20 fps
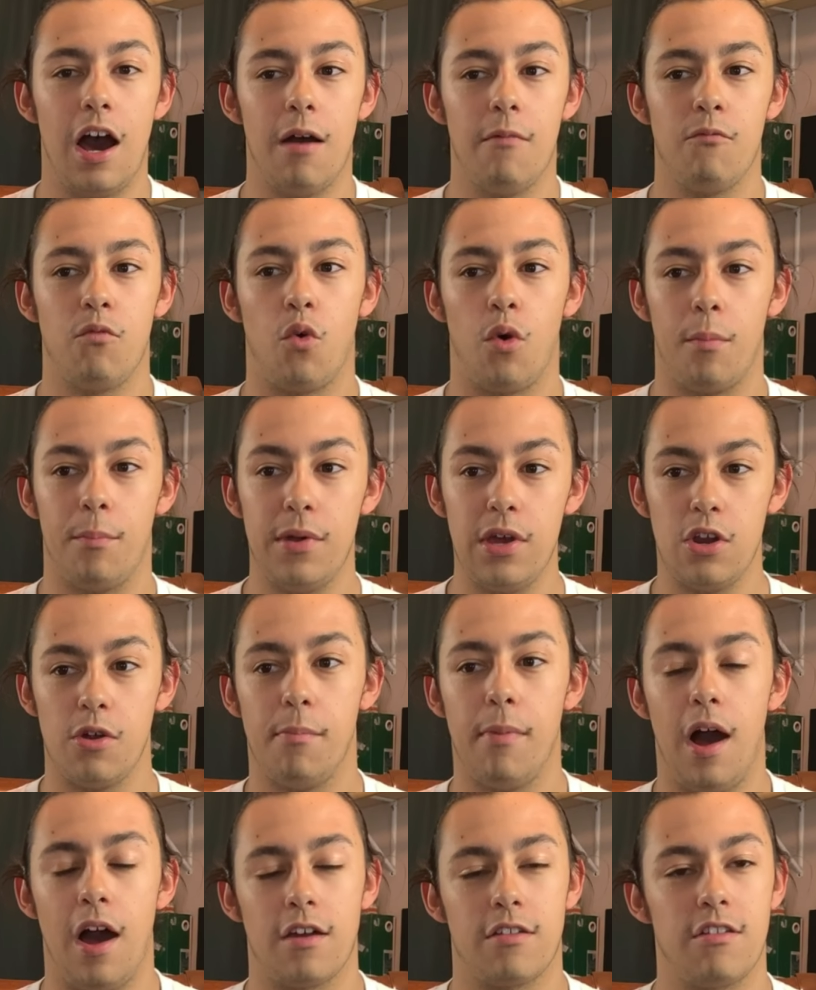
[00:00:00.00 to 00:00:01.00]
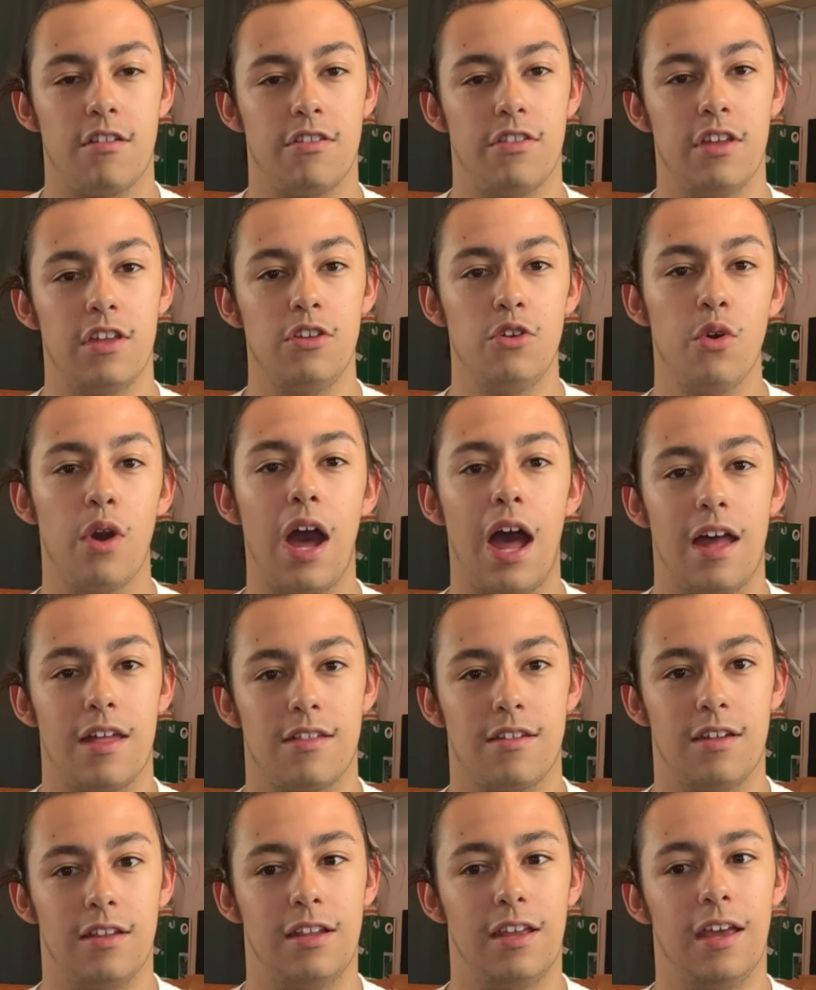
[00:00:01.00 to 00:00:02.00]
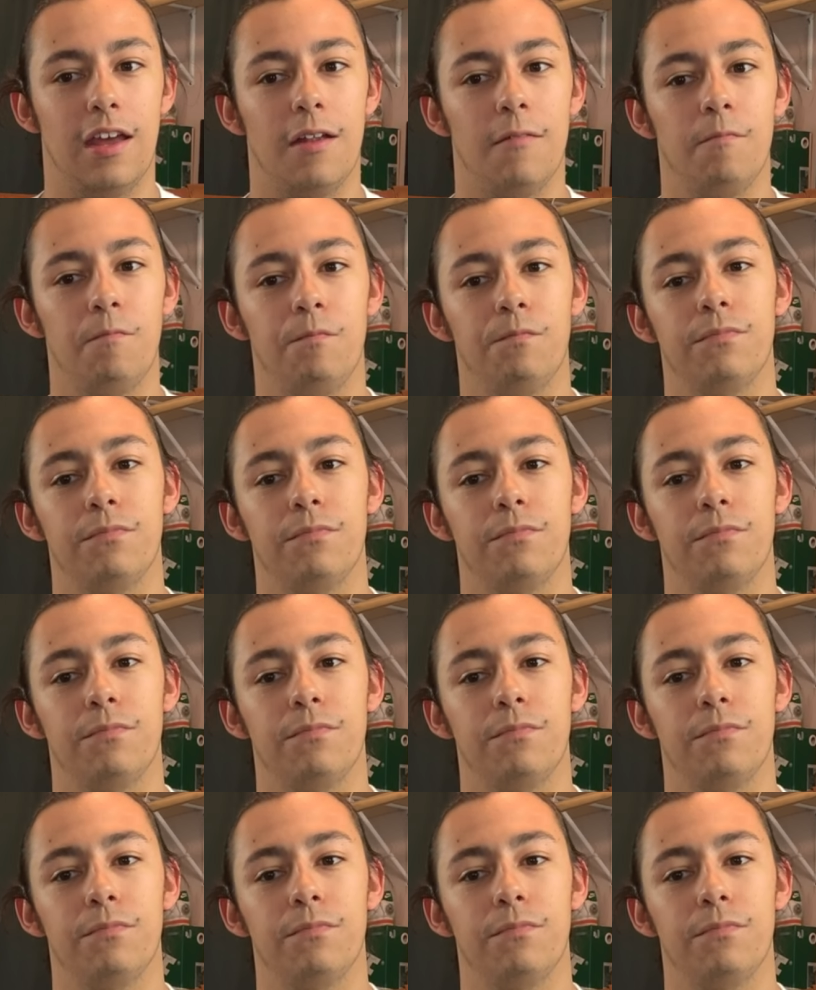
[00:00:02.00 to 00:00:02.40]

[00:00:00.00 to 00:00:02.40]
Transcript: for beater boxes that you guys could get.